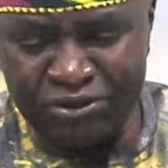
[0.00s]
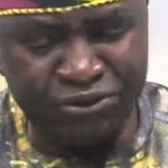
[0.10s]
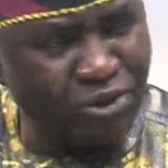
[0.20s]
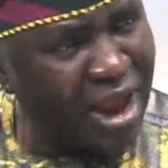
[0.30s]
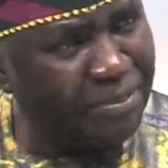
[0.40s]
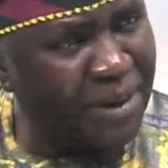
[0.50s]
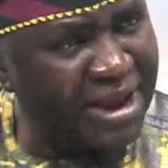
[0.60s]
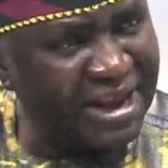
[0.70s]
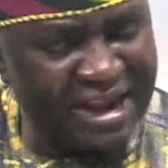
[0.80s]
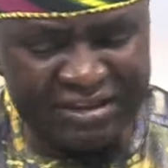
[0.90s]
on solar
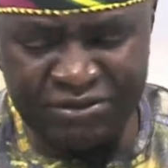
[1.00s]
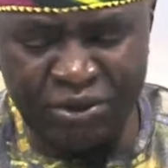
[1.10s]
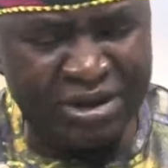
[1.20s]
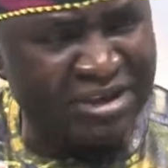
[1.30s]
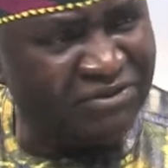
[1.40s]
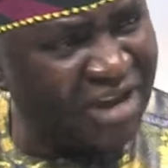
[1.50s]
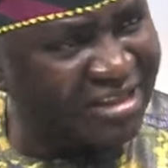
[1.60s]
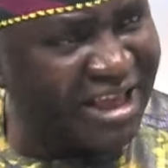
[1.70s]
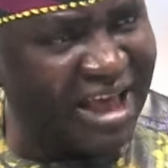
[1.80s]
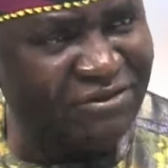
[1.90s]
panels, on
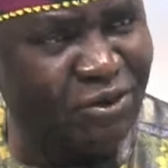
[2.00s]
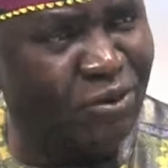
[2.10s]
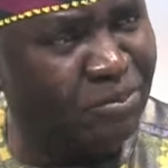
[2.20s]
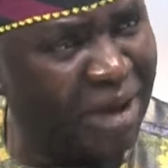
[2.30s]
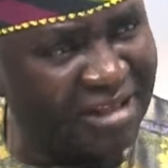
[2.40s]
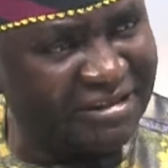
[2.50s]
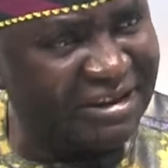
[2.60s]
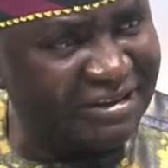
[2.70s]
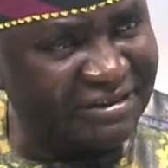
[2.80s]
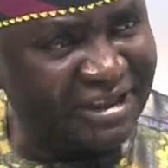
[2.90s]
inverters, on
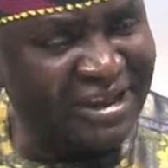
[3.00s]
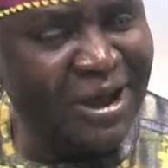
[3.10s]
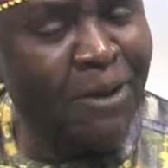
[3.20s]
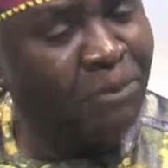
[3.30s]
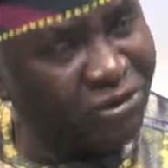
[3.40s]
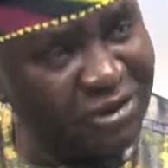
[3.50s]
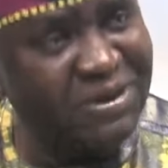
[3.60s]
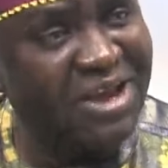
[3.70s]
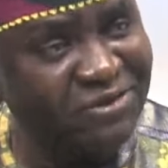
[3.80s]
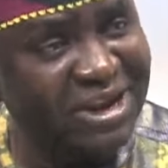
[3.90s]
batteries,
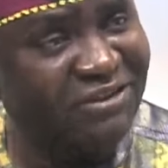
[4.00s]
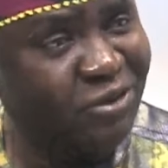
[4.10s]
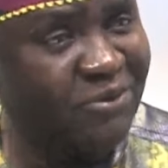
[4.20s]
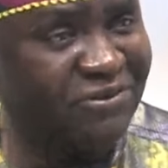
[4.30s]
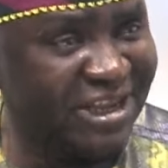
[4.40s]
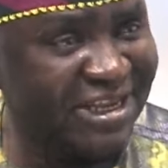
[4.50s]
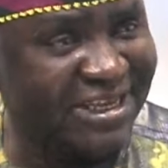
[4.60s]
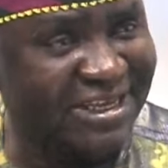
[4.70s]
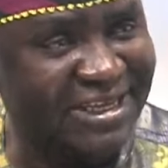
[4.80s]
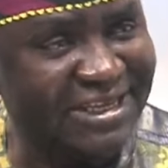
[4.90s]
possibly even a
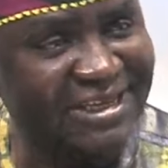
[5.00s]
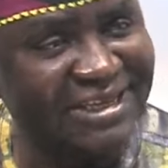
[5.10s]
subsidy.